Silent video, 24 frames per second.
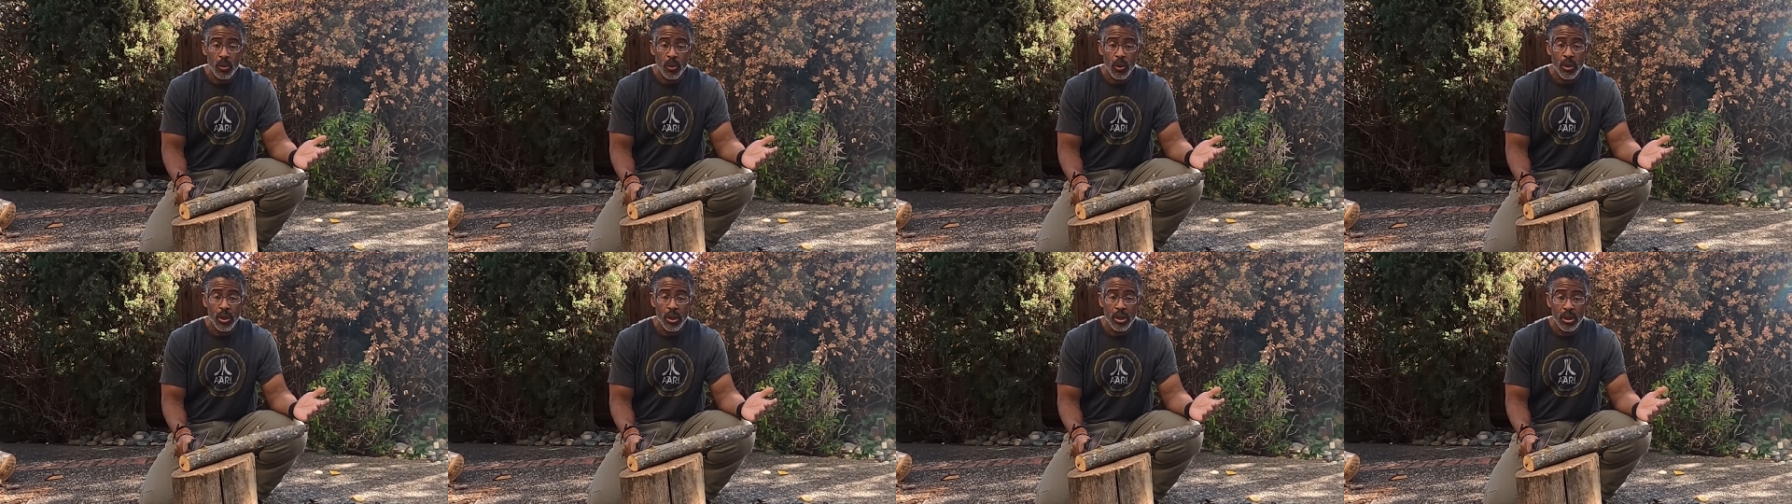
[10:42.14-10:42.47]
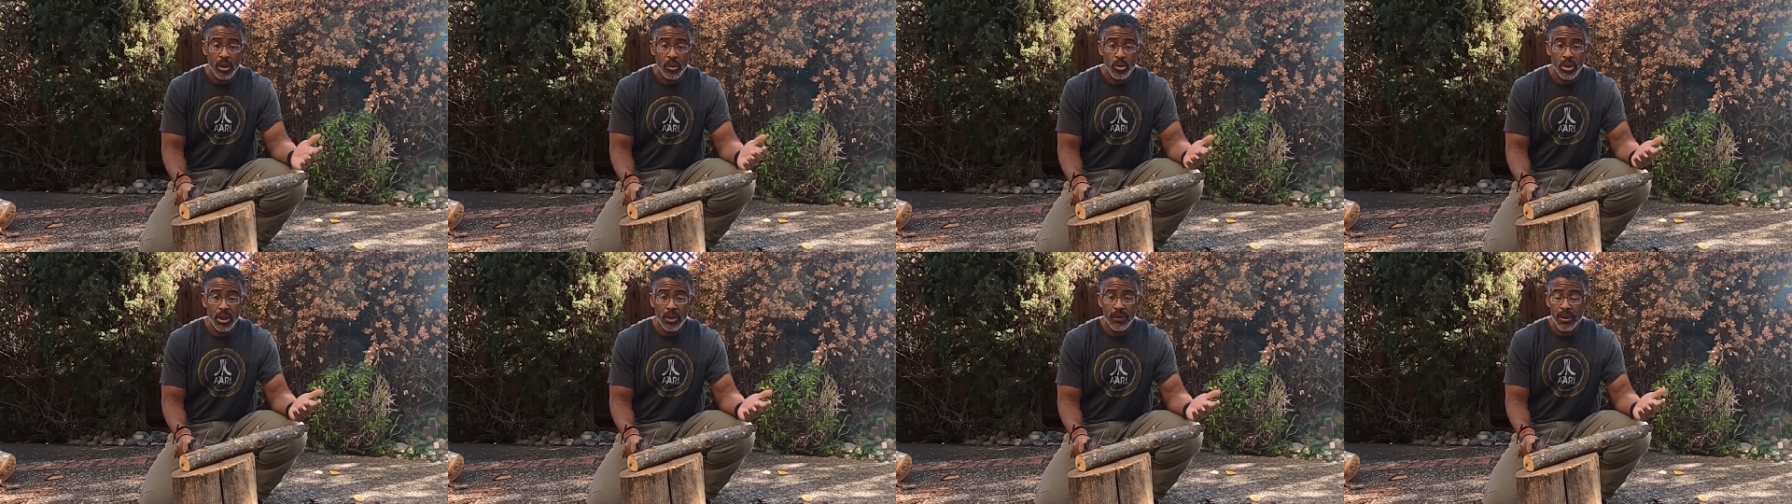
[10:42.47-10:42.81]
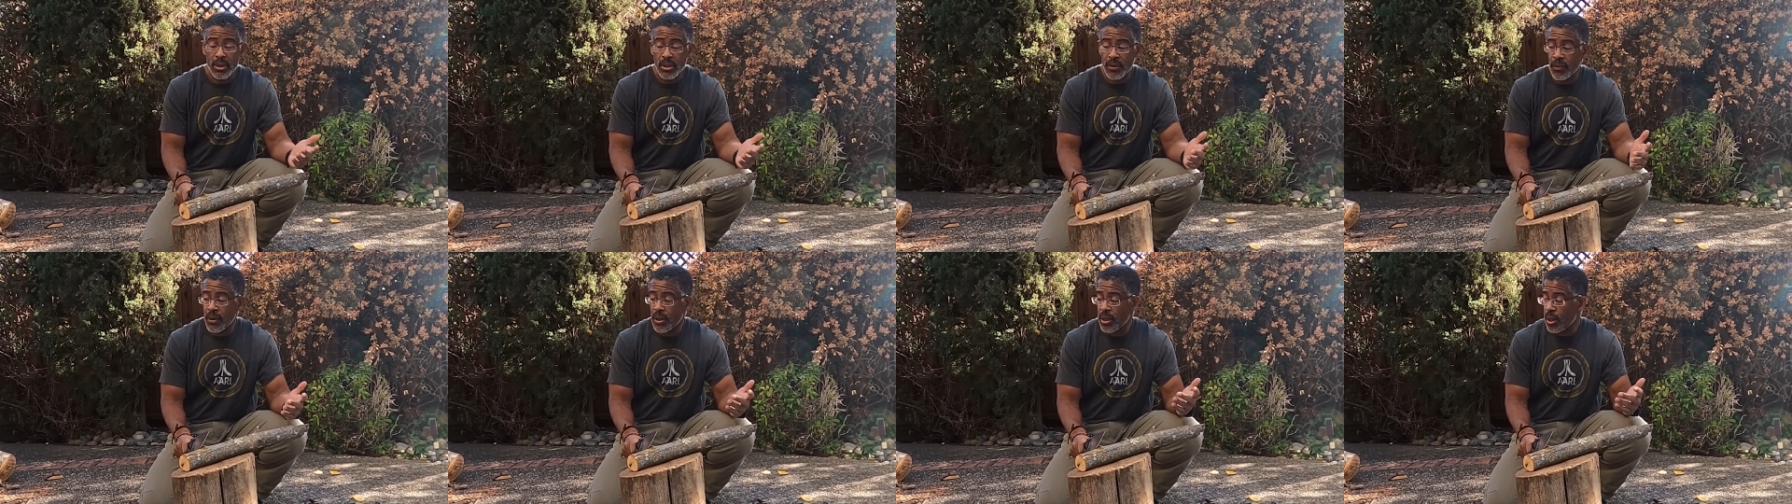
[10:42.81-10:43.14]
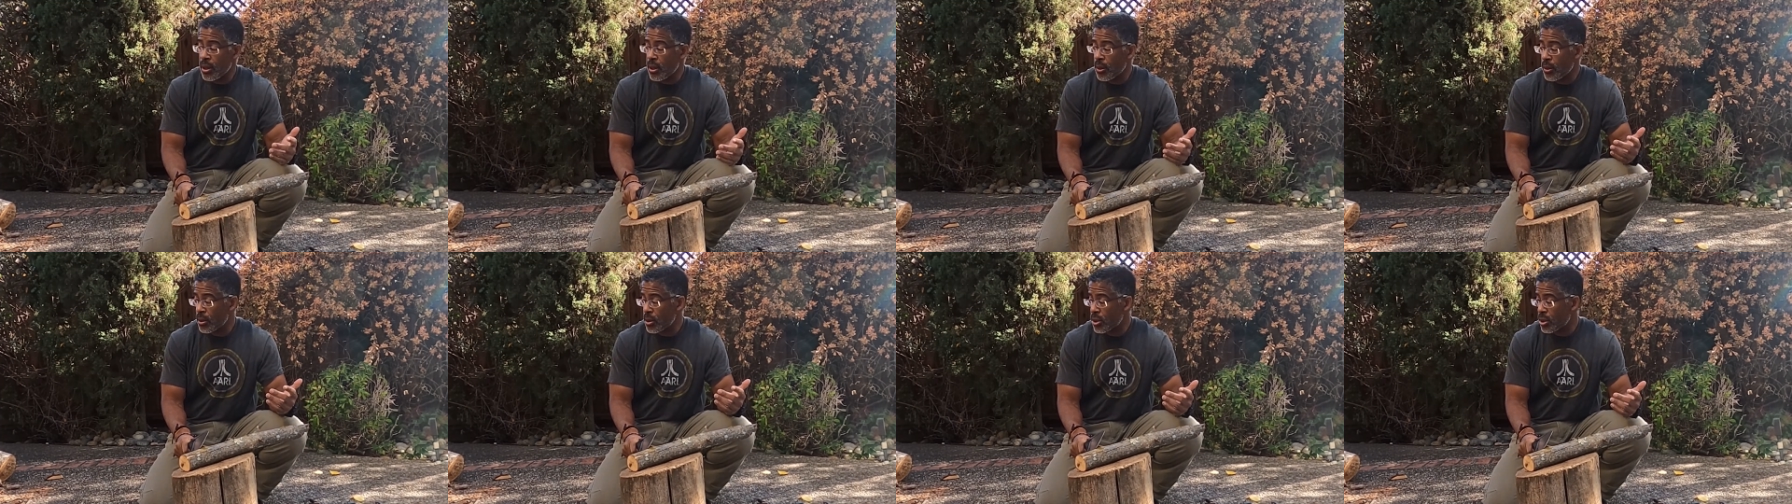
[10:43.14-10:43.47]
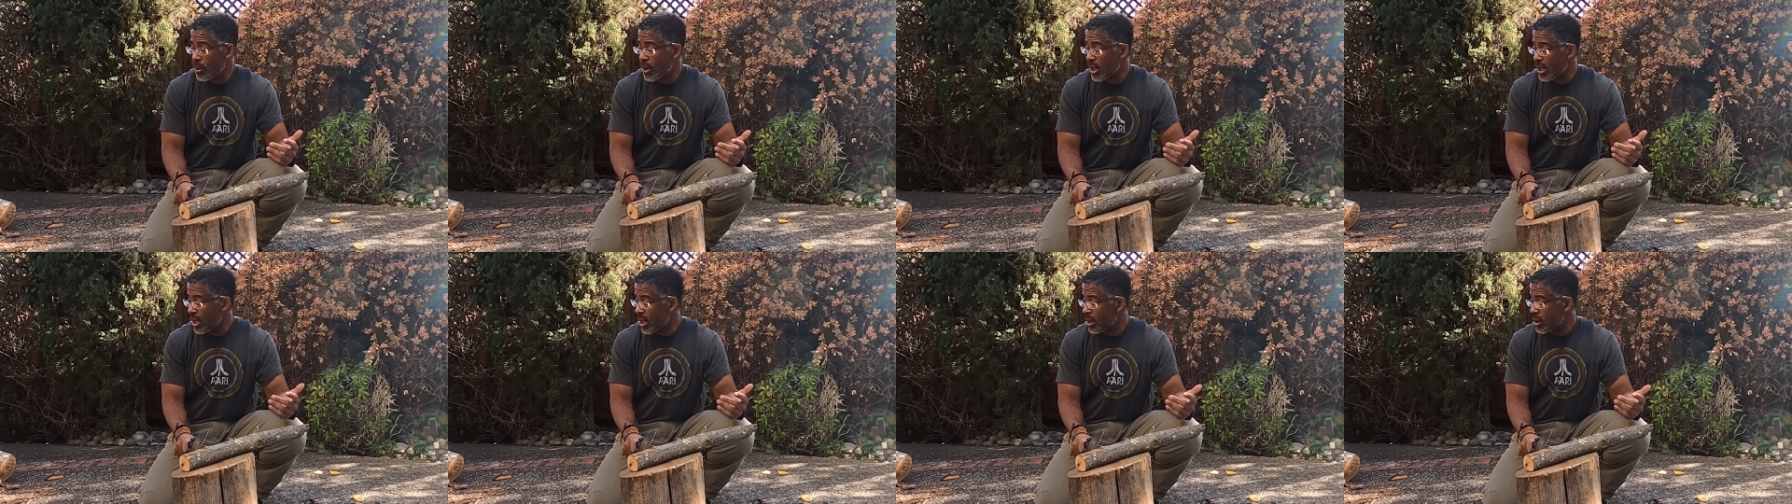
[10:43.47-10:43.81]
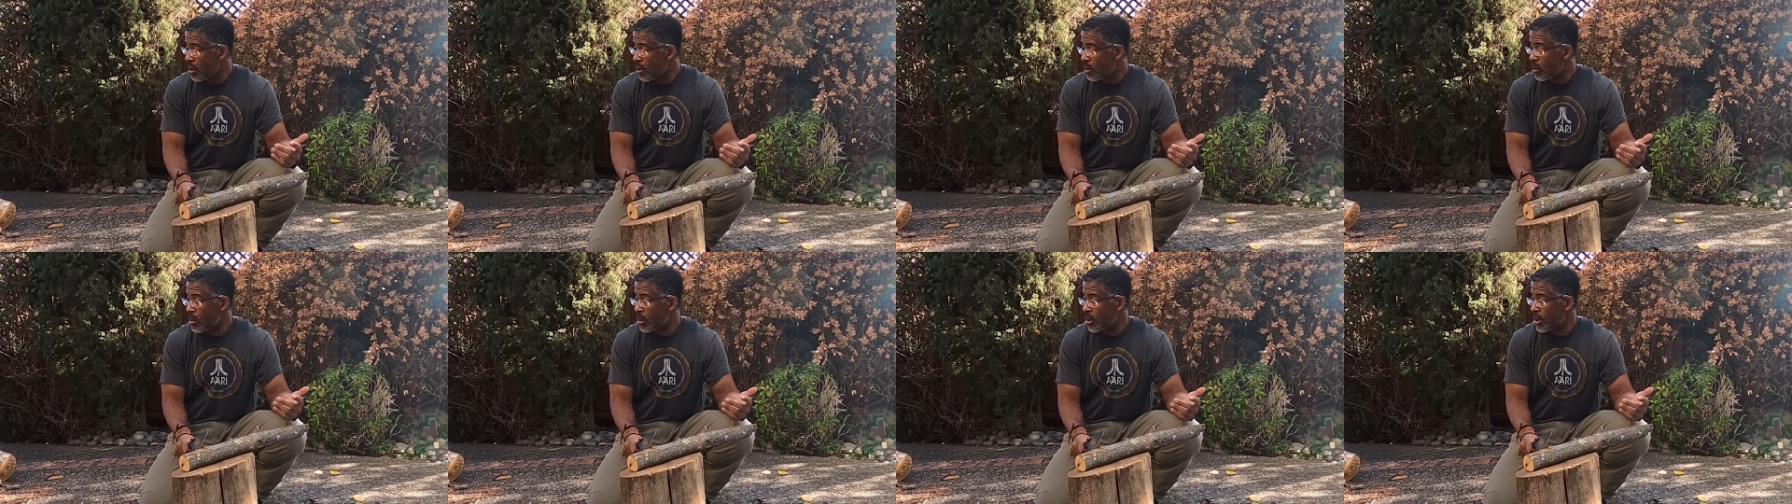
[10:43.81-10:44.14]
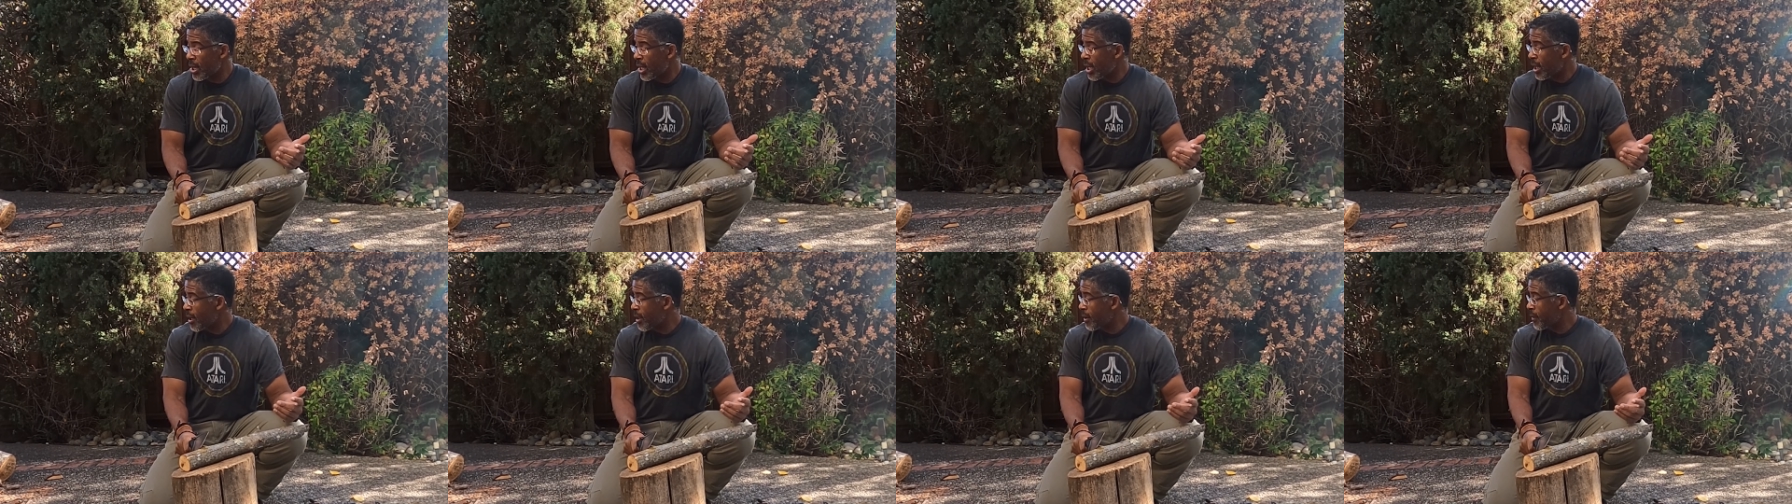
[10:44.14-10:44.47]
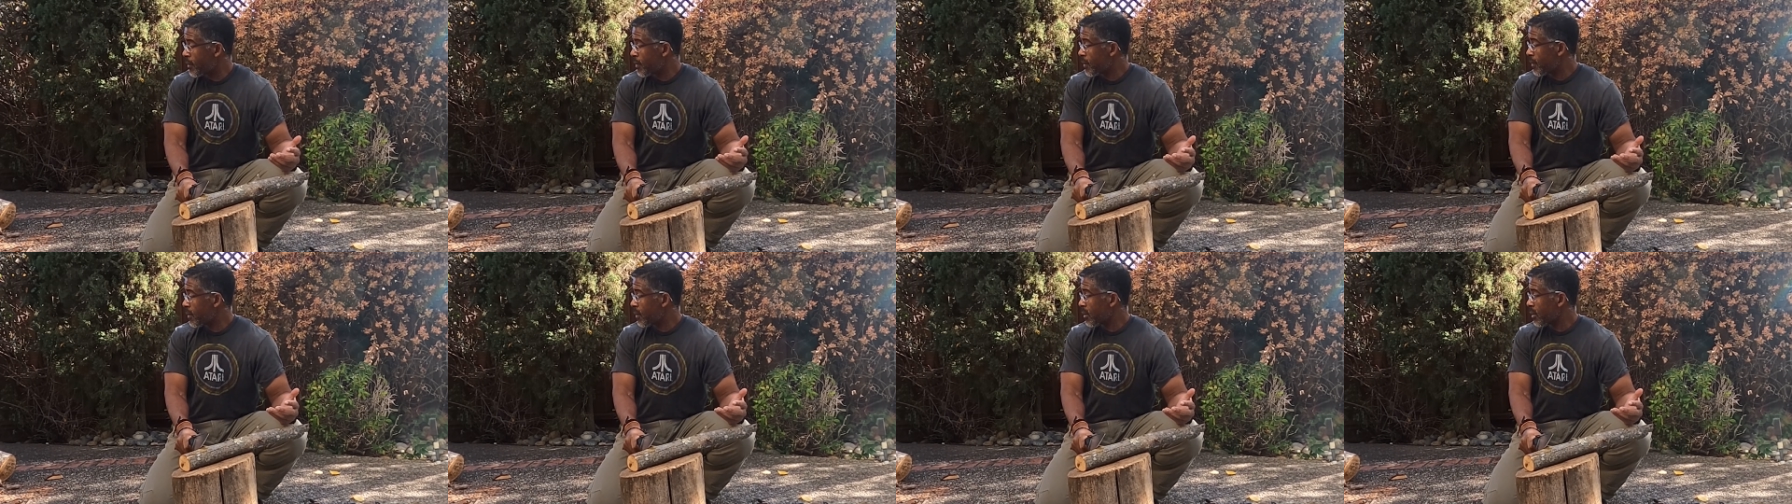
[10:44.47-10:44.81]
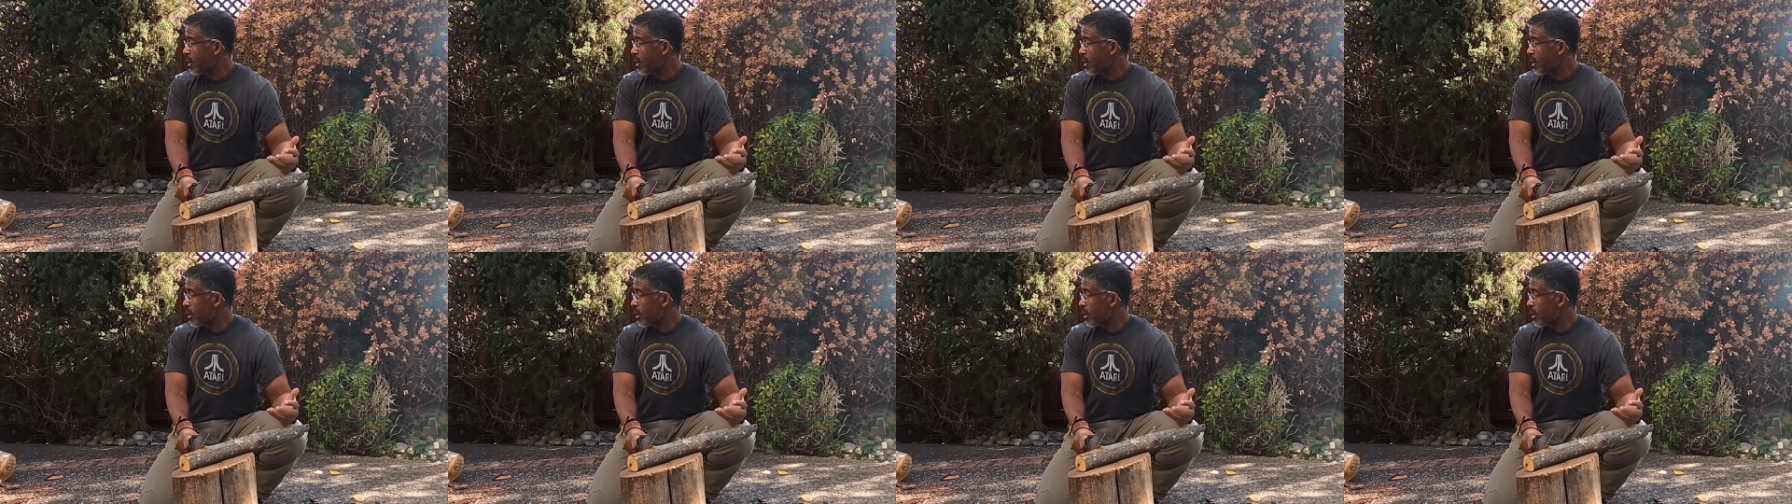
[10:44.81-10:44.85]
of the wood in the previous video, so I don't really have